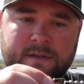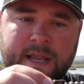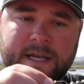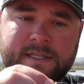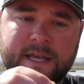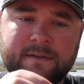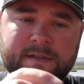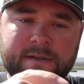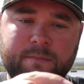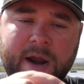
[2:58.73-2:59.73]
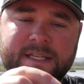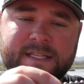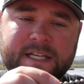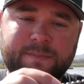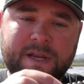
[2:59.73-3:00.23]
Next thing, Brad's
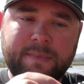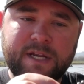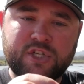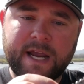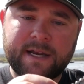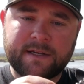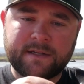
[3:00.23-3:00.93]
six-speed bead chain.